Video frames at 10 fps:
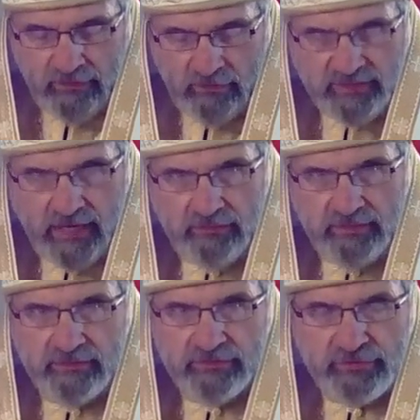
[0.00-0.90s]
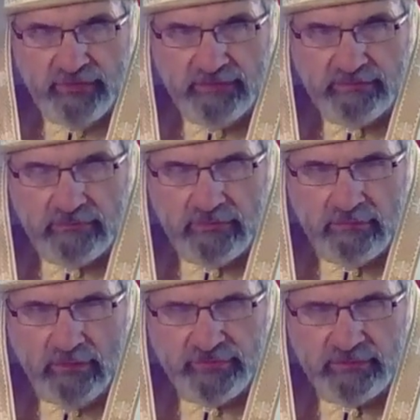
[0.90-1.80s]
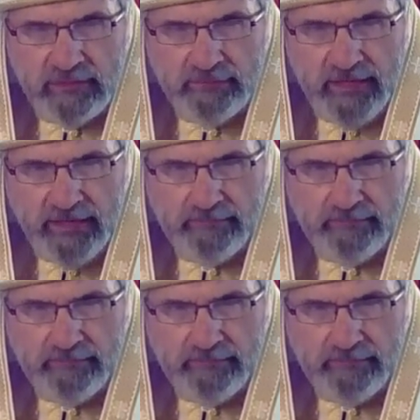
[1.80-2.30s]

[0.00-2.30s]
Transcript: goes out in the streets of Jerusalem